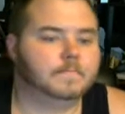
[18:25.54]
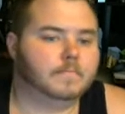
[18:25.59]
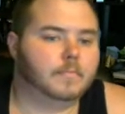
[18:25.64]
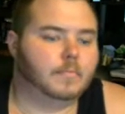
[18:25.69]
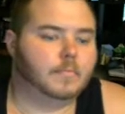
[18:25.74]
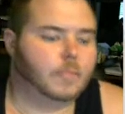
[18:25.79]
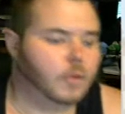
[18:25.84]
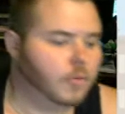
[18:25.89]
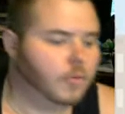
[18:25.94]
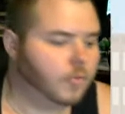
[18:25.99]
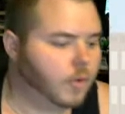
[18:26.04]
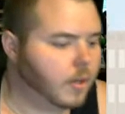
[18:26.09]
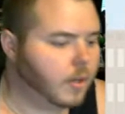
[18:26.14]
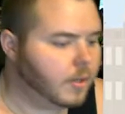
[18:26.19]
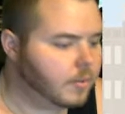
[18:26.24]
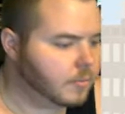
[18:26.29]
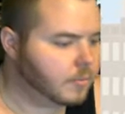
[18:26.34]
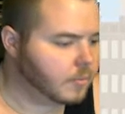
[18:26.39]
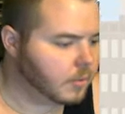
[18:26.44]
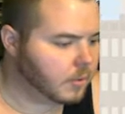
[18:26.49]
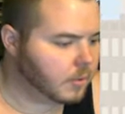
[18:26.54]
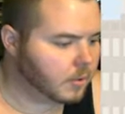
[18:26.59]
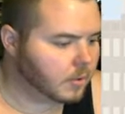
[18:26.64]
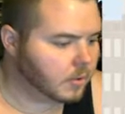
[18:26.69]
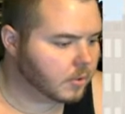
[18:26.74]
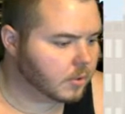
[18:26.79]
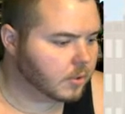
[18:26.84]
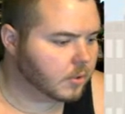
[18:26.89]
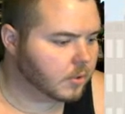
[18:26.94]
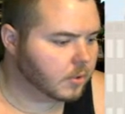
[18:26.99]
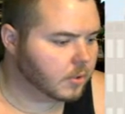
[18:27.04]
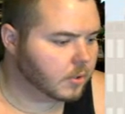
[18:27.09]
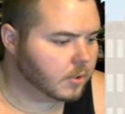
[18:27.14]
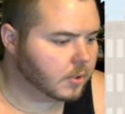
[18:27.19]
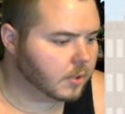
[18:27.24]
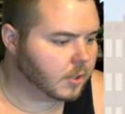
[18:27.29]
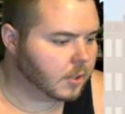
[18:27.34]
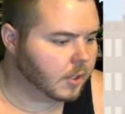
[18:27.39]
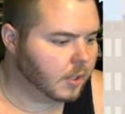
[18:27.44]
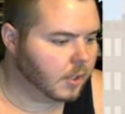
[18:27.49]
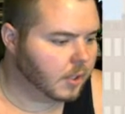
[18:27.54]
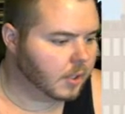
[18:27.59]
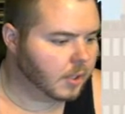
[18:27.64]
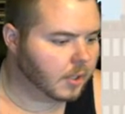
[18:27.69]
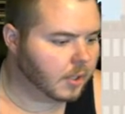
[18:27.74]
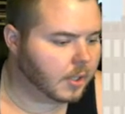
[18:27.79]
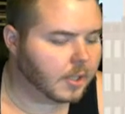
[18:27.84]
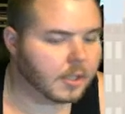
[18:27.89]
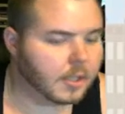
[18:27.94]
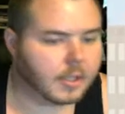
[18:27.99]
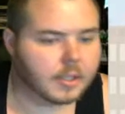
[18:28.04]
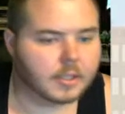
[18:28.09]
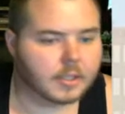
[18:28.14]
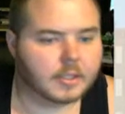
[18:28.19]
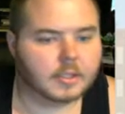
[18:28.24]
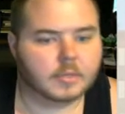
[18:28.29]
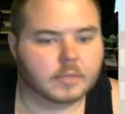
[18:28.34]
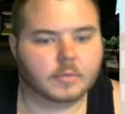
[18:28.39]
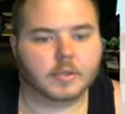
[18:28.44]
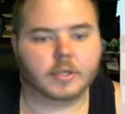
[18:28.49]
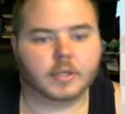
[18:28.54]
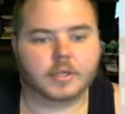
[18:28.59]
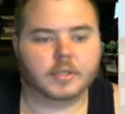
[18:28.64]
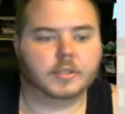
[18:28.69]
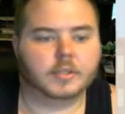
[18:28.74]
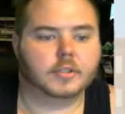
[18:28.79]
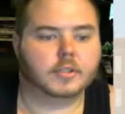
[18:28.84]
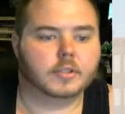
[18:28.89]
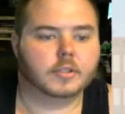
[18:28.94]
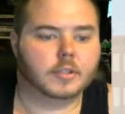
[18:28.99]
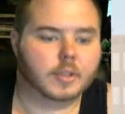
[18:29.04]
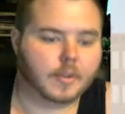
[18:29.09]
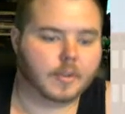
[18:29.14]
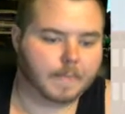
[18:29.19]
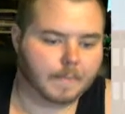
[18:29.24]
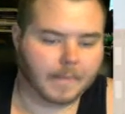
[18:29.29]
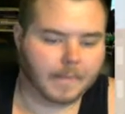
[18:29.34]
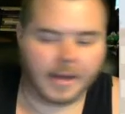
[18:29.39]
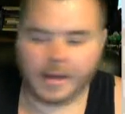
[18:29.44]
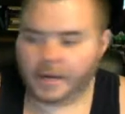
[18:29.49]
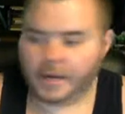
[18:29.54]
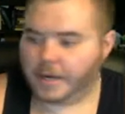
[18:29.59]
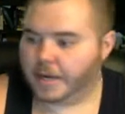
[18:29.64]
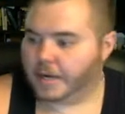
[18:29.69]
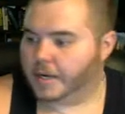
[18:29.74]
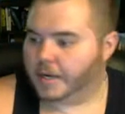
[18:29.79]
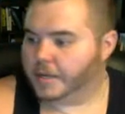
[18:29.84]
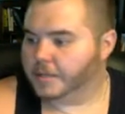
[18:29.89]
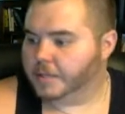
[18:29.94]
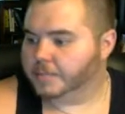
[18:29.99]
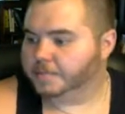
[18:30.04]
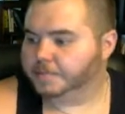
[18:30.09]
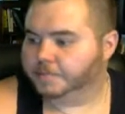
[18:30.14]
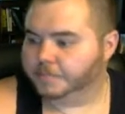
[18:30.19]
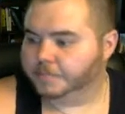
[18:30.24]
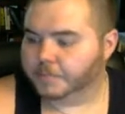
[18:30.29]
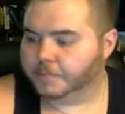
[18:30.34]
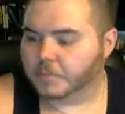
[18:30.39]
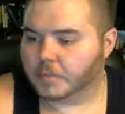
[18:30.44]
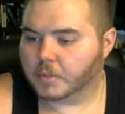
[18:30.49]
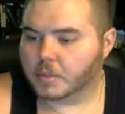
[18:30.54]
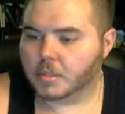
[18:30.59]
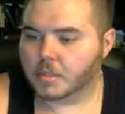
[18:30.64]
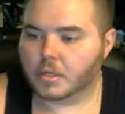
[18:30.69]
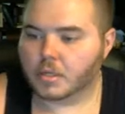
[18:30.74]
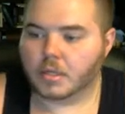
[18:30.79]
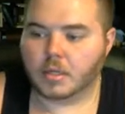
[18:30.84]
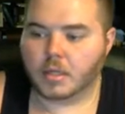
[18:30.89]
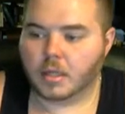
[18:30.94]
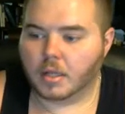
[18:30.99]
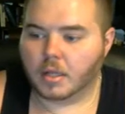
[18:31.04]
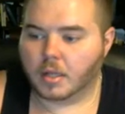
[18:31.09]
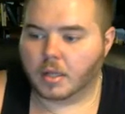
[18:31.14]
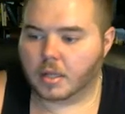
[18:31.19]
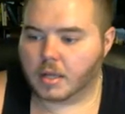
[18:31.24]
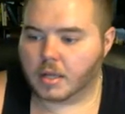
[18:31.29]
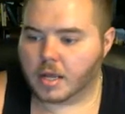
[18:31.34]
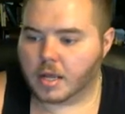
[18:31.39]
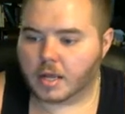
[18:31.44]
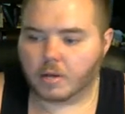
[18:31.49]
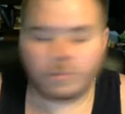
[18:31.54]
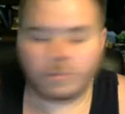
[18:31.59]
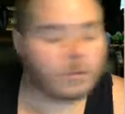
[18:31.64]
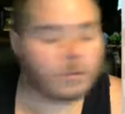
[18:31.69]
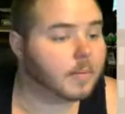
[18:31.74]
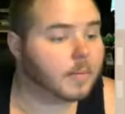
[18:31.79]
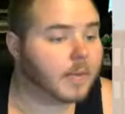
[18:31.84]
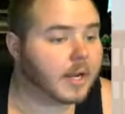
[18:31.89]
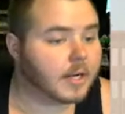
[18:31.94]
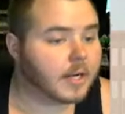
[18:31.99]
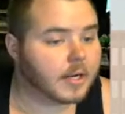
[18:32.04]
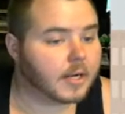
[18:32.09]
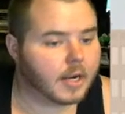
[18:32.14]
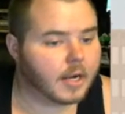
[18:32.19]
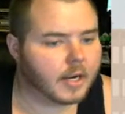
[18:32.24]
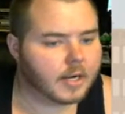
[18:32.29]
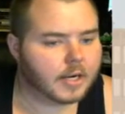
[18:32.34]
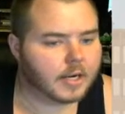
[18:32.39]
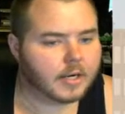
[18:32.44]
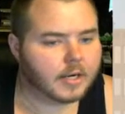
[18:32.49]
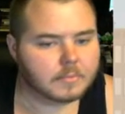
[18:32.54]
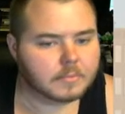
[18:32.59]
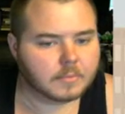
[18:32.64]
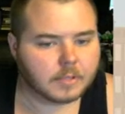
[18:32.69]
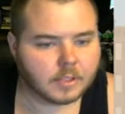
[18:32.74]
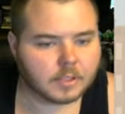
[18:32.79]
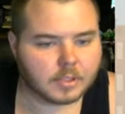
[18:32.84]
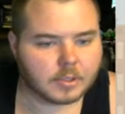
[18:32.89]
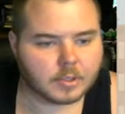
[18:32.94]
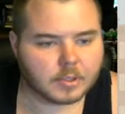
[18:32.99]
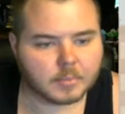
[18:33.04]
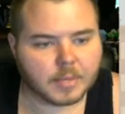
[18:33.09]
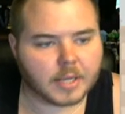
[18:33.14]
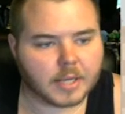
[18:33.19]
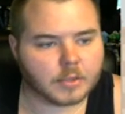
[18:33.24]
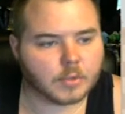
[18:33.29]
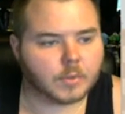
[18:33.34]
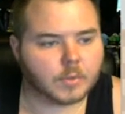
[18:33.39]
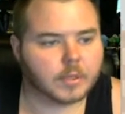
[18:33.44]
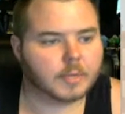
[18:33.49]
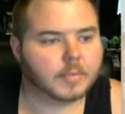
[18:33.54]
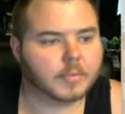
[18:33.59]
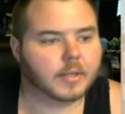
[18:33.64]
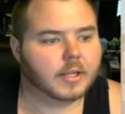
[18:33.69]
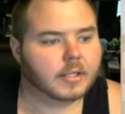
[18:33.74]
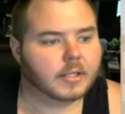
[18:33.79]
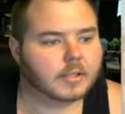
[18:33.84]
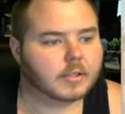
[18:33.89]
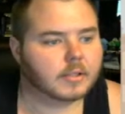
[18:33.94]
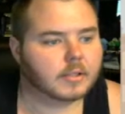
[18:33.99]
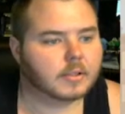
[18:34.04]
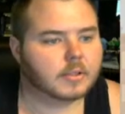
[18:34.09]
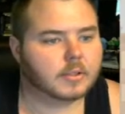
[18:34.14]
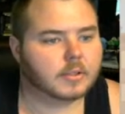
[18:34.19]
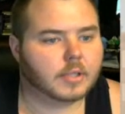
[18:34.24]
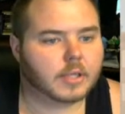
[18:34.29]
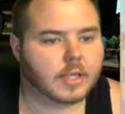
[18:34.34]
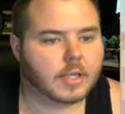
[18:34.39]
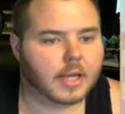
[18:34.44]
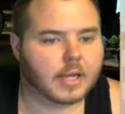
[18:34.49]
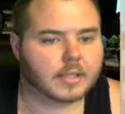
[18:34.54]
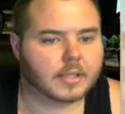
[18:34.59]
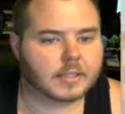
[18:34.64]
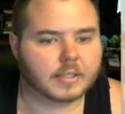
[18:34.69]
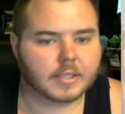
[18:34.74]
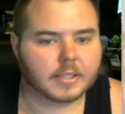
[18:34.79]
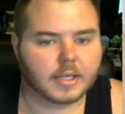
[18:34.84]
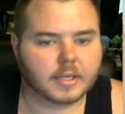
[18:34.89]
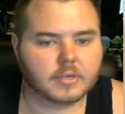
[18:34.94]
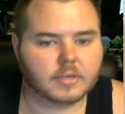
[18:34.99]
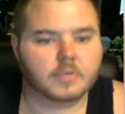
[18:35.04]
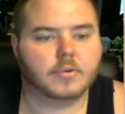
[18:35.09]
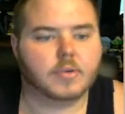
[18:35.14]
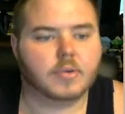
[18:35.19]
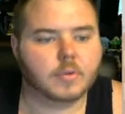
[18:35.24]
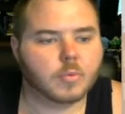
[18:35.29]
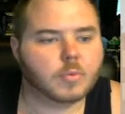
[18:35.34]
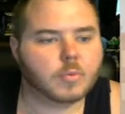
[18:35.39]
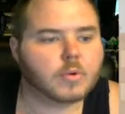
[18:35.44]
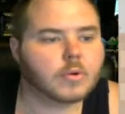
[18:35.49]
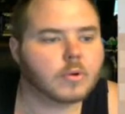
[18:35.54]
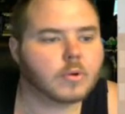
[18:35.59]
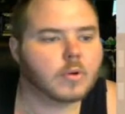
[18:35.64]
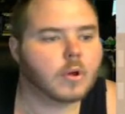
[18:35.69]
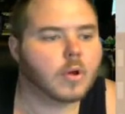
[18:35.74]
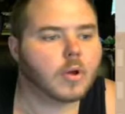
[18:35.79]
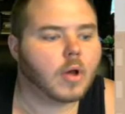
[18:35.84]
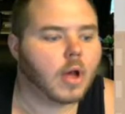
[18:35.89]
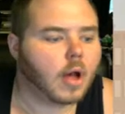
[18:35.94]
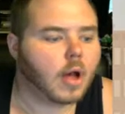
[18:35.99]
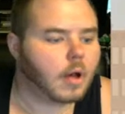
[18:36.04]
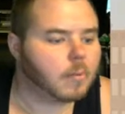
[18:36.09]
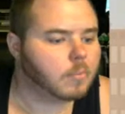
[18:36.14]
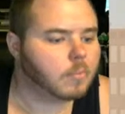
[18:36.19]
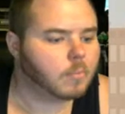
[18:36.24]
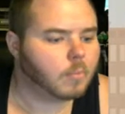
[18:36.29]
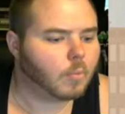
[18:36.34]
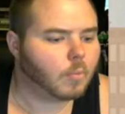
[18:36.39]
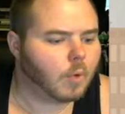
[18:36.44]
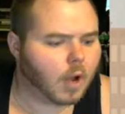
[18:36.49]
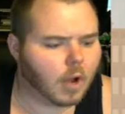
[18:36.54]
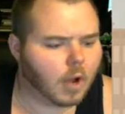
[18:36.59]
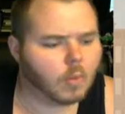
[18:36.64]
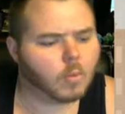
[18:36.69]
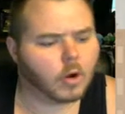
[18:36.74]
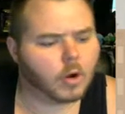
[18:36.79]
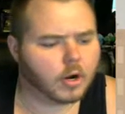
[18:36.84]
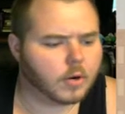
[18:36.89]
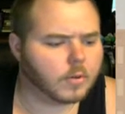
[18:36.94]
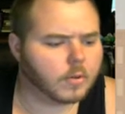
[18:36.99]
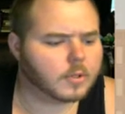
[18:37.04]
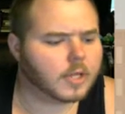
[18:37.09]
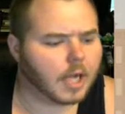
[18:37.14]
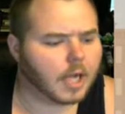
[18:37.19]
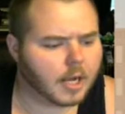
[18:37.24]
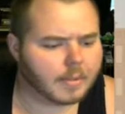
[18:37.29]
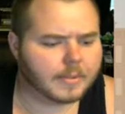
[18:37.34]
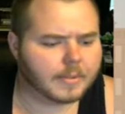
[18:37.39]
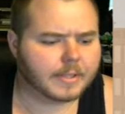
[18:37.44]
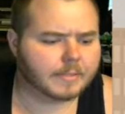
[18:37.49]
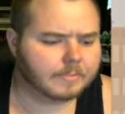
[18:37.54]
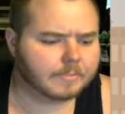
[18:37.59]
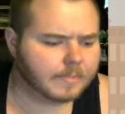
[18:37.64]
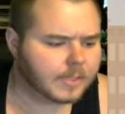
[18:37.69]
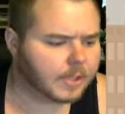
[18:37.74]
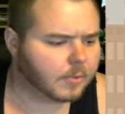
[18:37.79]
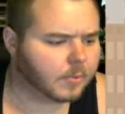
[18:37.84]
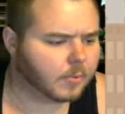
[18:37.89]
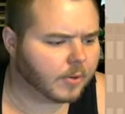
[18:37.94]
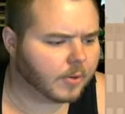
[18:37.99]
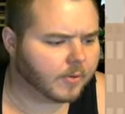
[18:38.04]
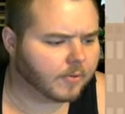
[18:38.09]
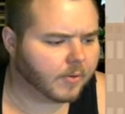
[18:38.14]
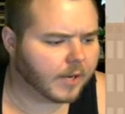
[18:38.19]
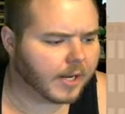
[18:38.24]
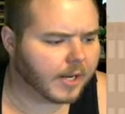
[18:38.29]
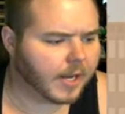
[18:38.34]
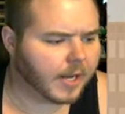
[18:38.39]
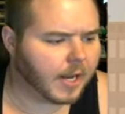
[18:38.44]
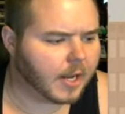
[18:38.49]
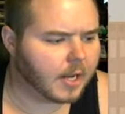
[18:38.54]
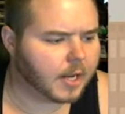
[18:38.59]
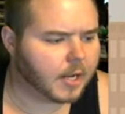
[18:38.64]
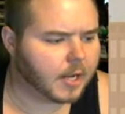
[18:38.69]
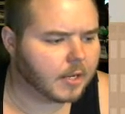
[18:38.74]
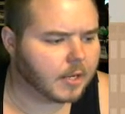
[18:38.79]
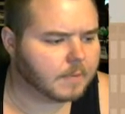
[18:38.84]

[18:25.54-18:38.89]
Alright, let's start this again and get these workers back at it. Now I'm going to make a cut here. This is about 20 minutes as a test run. I'll work on timing, see if we can